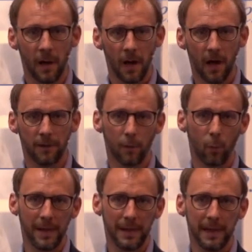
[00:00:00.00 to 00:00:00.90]
that
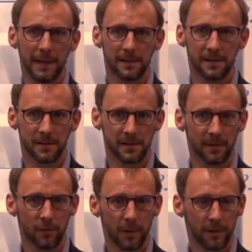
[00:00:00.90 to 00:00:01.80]
we need to
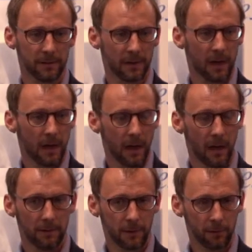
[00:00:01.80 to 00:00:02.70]
deal with
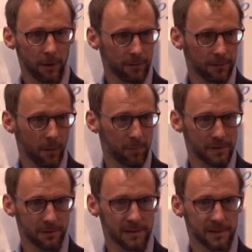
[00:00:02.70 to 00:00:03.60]
the growth
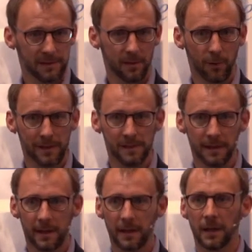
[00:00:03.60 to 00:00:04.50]
opportunities that we
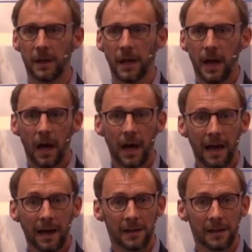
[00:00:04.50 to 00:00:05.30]
see, and